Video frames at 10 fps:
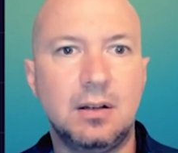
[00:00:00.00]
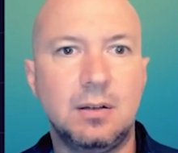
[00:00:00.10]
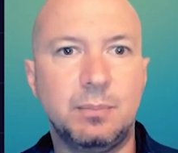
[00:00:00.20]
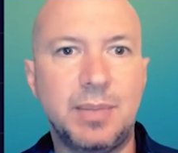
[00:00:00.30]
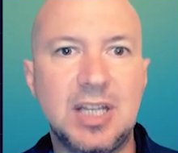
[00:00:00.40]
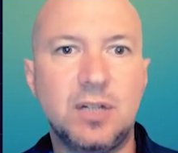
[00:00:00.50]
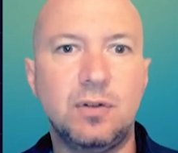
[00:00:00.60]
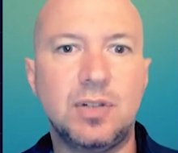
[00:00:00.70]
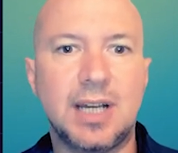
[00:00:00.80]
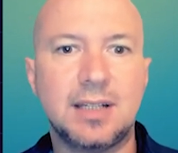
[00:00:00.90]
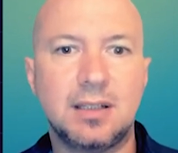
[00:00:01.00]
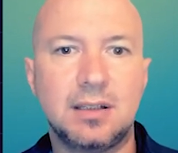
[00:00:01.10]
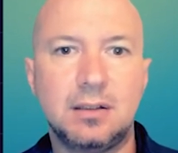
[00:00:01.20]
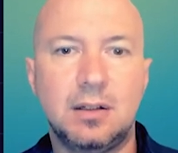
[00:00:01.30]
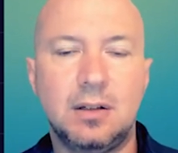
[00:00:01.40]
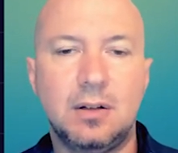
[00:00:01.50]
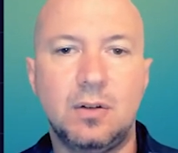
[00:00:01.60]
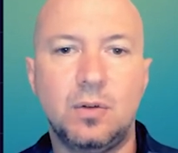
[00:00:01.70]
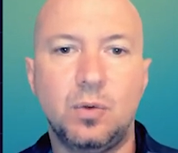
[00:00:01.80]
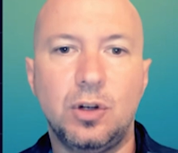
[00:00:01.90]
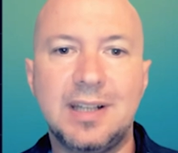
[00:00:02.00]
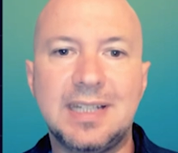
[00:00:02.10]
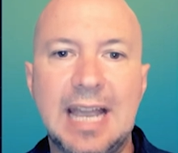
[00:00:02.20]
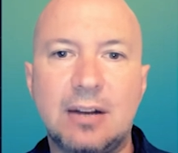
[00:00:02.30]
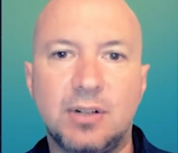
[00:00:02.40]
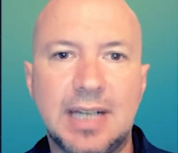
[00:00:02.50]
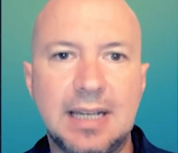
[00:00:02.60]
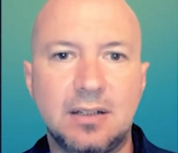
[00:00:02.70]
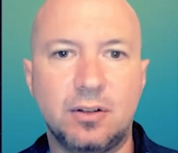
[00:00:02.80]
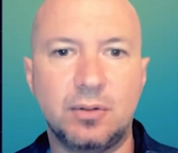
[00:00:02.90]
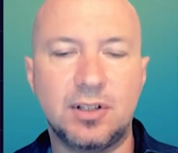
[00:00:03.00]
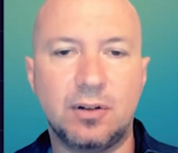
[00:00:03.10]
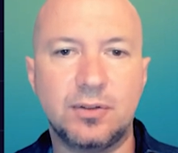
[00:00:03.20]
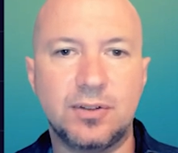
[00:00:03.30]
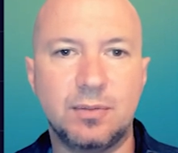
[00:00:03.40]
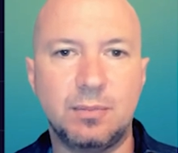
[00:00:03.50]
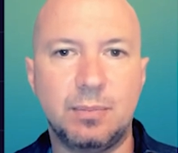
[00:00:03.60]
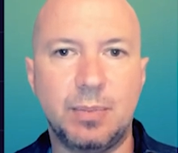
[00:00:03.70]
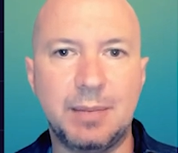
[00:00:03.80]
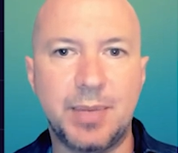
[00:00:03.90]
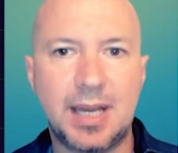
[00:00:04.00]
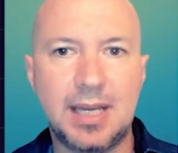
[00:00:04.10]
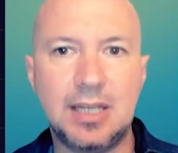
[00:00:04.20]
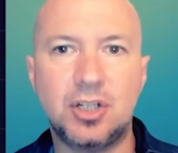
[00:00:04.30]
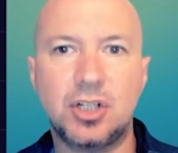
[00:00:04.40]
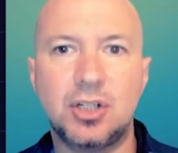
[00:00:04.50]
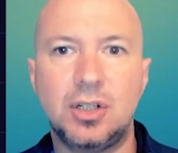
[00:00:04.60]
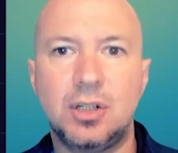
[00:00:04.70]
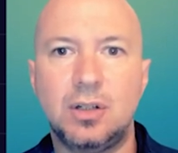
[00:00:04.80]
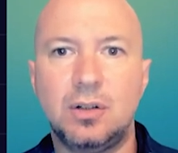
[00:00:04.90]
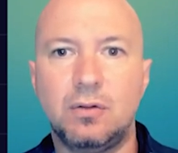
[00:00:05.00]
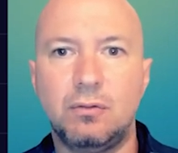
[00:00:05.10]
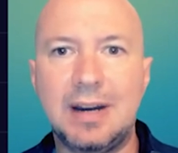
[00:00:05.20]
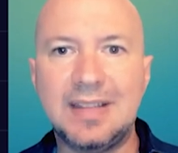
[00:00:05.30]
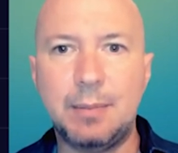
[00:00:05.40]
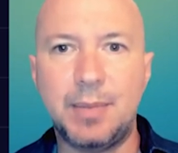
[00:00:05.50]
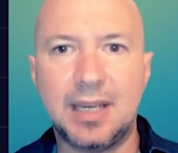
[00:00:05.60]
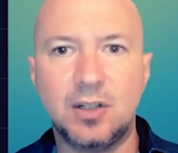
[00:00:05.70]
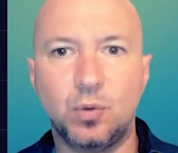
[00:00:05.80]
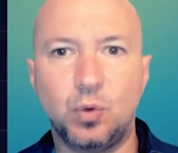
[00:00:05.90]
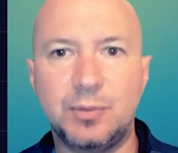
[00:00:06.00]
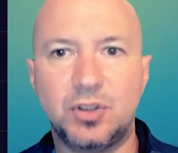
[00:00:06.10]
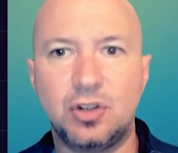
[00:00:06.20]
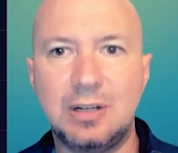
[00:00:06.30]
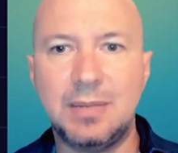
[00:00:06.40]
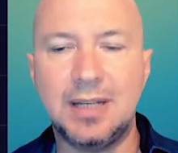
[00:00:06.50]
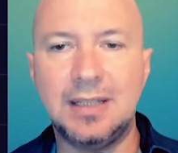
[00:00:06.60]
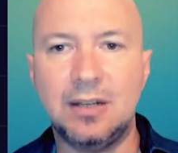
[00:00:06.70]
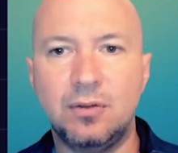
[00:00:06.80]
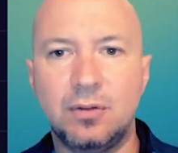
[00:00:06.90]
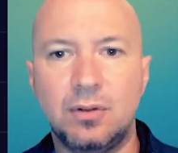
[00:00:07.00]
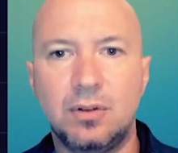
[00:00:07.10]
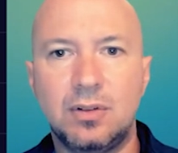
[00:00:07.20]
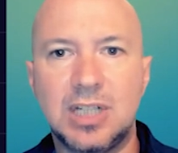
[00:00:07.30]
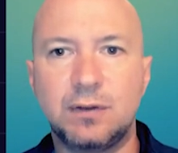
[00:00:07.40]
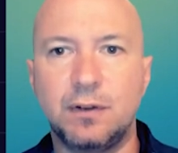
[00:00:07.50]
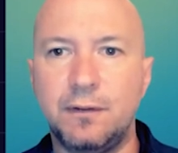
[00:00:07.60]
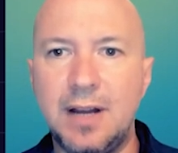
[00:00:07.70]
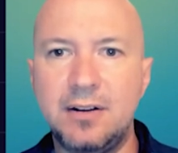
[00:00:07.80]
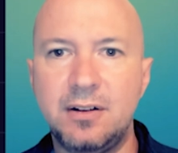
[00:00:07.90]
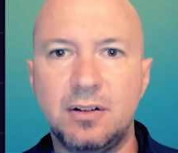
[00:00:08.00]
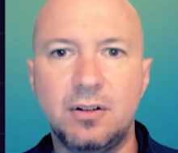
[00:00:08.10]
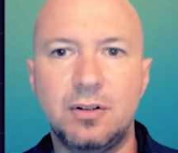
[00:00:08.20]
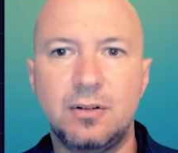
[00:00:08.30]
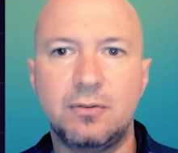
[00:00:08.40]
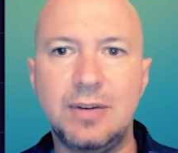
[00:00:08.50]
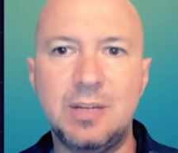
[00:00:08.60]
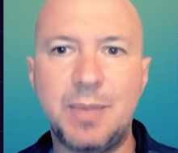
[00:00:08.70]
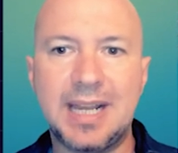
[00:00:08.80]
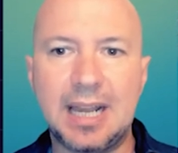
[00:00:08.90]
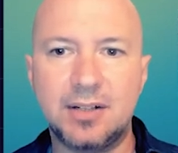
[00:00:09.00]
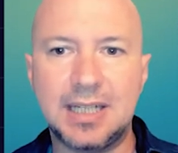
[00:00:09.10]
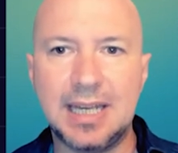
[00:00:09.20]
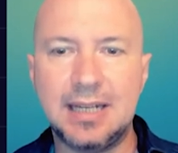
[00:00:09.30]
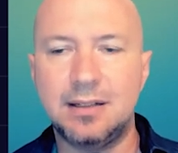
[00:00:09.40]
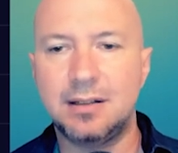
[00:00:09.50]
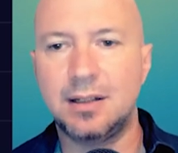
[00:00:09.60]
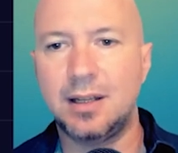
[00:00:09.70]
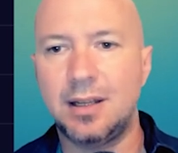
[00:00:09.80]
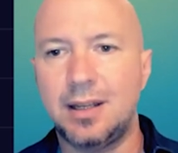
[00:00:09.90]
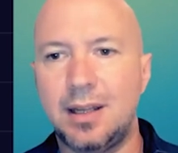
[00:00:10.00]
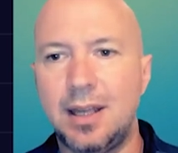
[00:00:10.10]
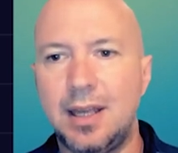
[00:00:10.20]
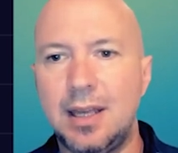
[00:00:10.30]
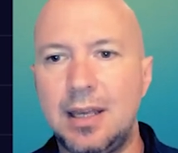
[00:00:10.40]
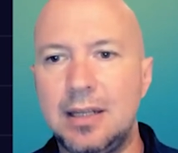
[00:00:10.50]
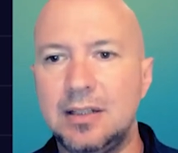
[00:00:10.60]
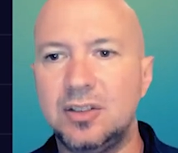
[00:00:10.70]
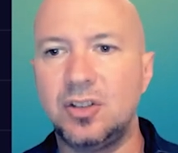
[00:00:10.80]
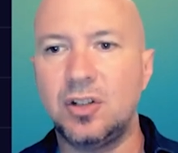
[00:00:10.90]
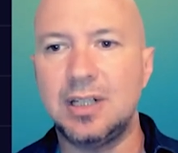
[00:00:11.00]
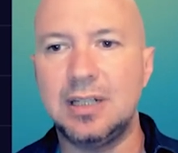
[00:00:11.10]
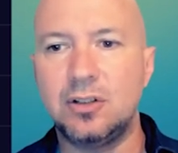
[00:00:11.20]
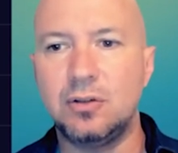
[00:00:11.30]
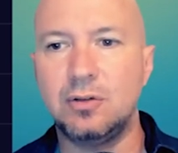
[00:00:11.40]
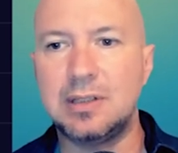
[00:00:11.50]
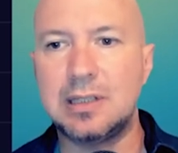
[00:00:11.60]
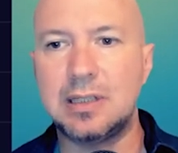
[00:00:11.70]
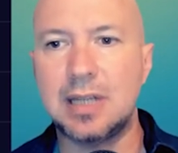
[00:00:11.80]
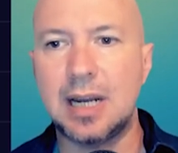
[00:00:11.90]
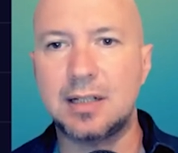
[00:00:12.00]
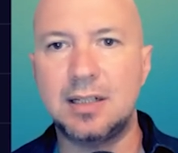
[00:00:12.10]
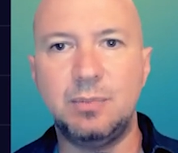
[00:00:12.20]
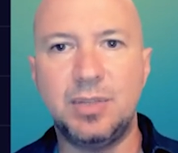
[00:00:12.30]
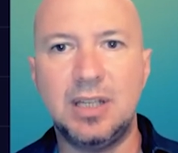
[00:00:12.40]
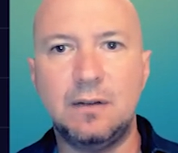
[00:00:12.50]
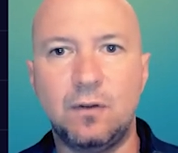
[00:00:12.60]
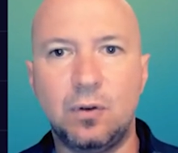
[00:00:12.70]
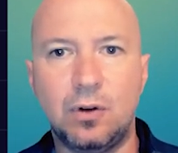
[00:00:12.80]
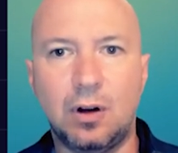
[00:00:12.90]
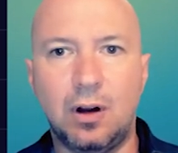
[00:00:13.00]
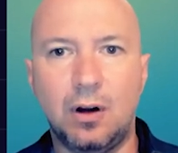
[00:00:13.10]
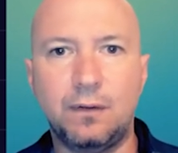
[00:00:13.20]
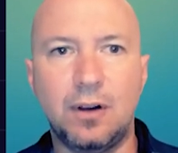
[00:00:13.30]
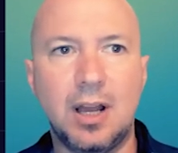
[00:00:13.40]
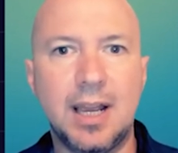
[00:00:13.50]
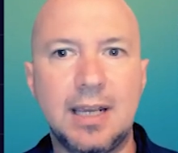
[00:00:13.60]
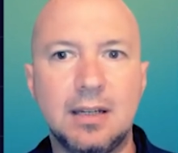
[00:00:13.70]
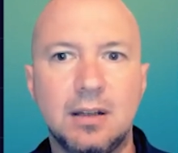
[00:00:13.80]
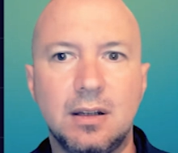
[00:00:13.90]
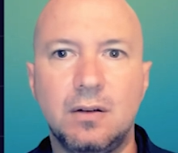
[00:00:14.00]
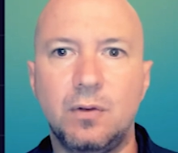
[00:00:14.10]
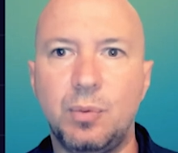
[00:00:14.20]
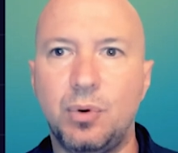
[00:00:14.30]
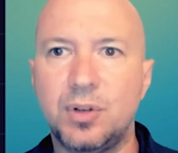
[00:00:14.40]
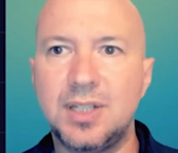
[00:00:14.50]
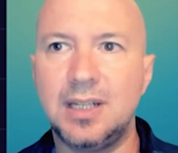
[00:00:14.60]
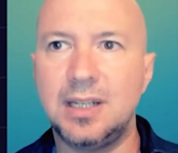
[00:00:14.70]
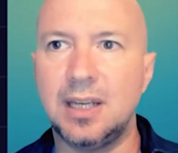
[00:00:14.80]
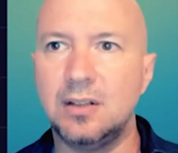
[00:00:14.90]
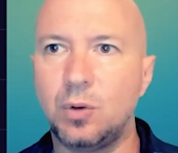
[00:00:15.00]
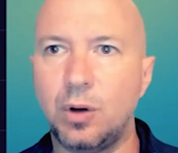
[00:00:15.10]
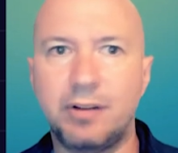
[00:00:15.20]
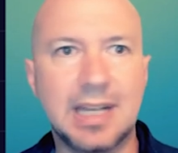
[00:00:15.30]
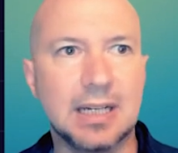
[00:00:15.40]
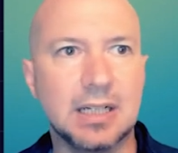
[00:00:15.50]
page view data. We're going to aggregate the results by page, write that back into WarpStream, and then just for fun, read it back out again and insert it into DuckDB for offline reporting and querying.